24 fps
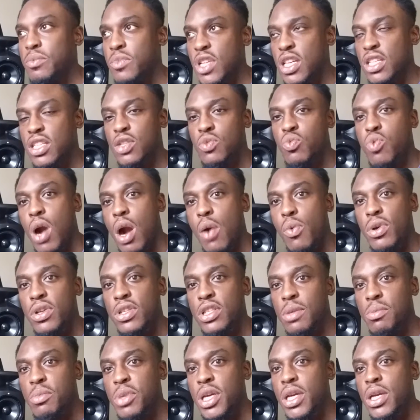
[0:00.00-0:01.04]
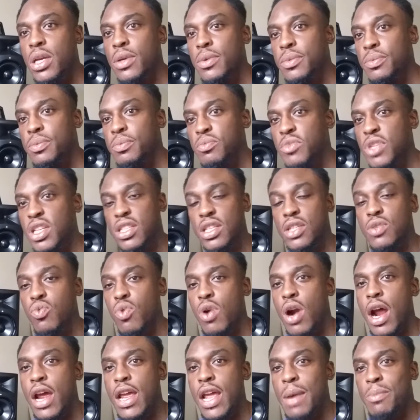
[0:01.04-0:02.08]
This is where I want to be. This is
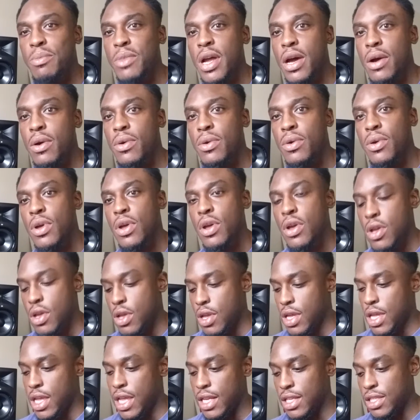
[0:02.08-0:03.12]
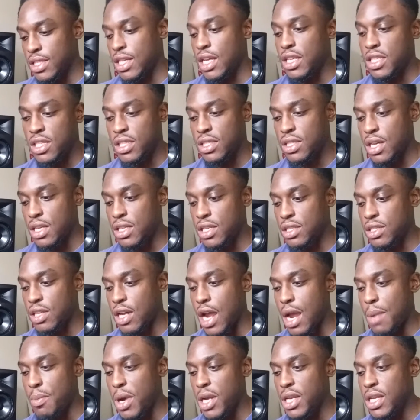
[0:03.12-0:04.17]
where I am now. In such and such a
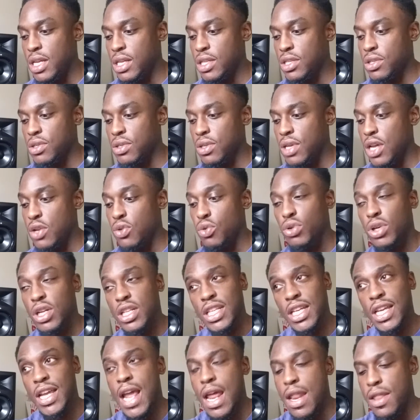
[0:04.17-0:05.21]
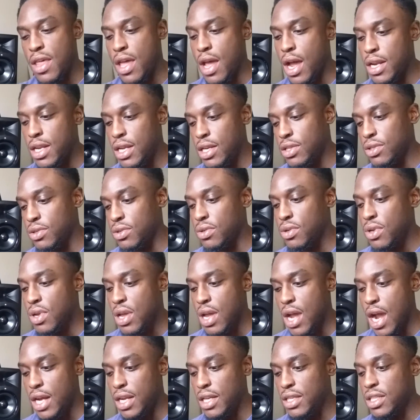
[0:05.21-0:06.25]
time, I need to, in order to get there, I need
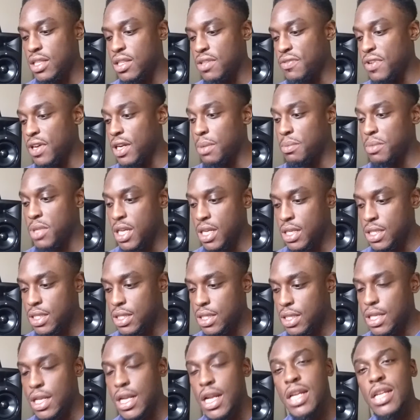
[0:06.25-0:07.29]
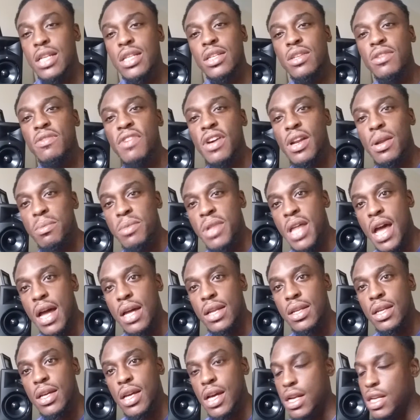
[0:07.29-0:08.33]
to develop this, and I need to develop
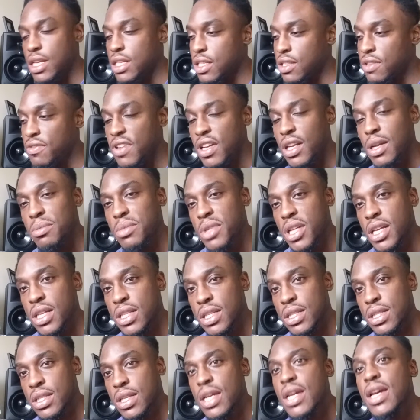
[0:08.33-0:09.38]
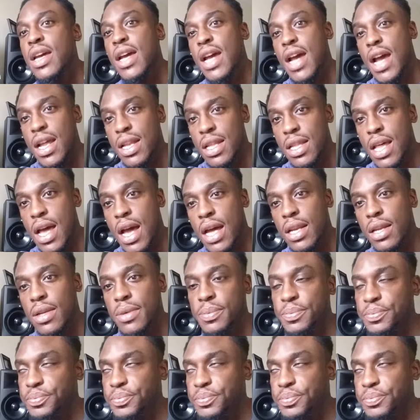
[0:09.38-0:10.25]
that. I need to develop this and that.